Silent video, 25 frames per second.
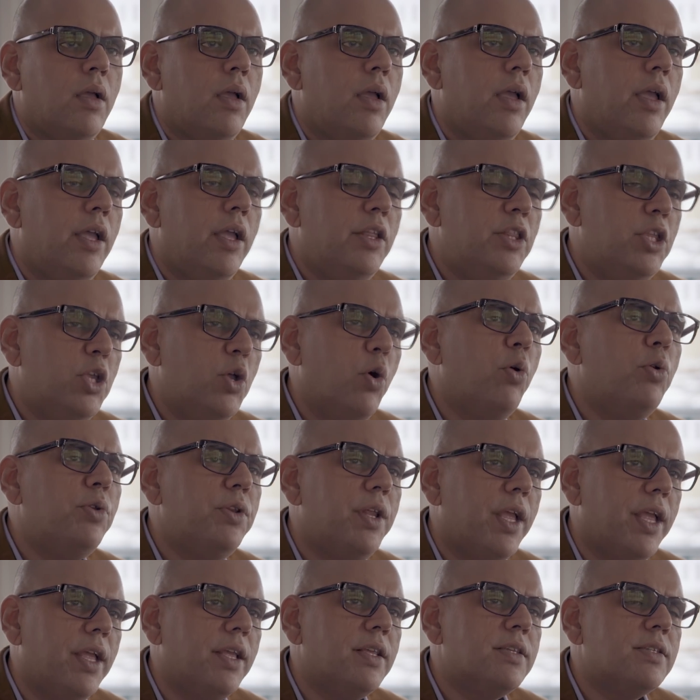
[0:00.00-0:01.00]
In the old
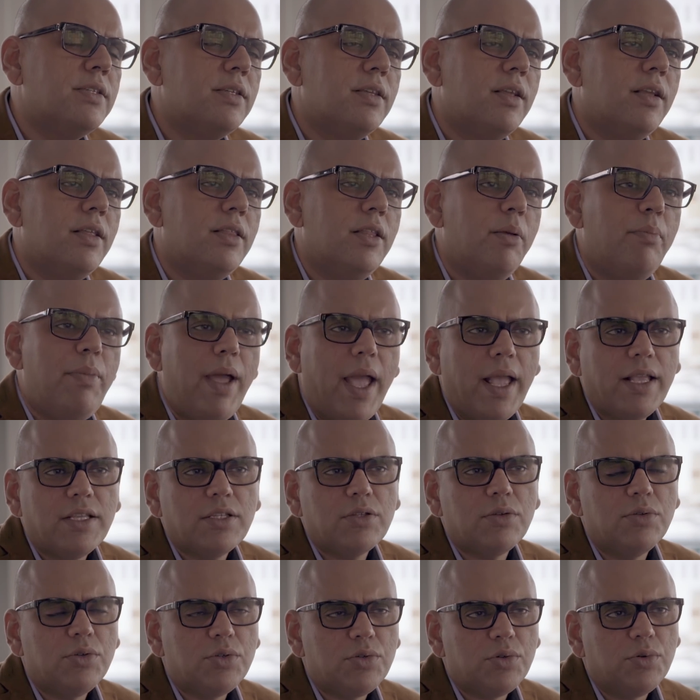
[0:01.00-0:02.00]
days, the banks
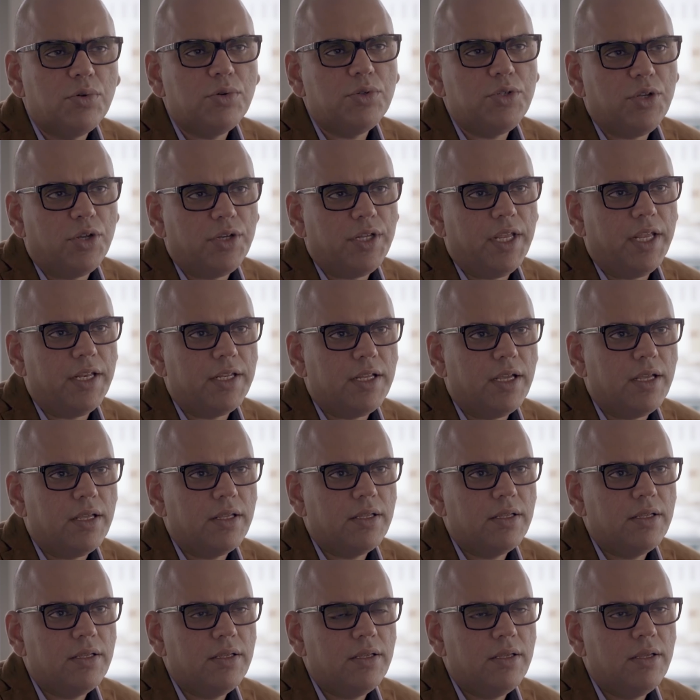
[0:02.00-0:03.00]
controlled your data,
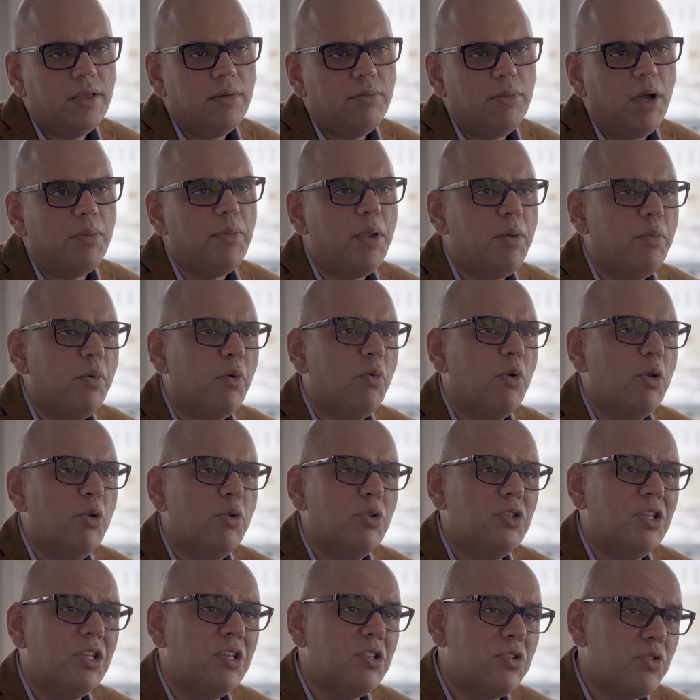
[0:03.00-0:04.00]
but people were
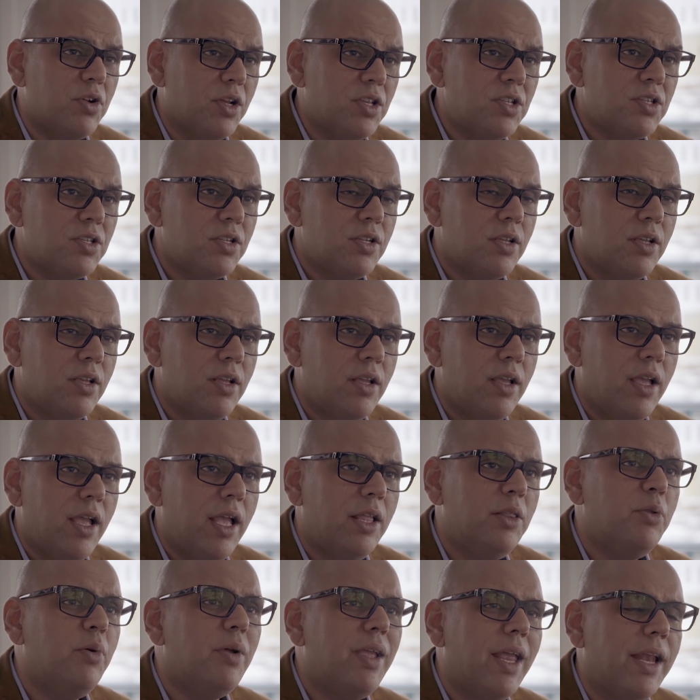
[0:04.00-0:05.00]
losing trust and
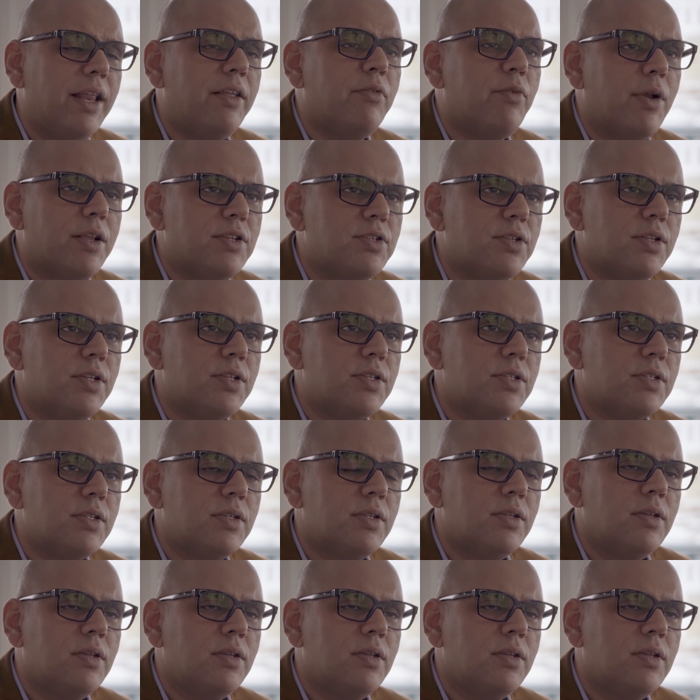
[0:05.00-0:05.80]
they were getting restless.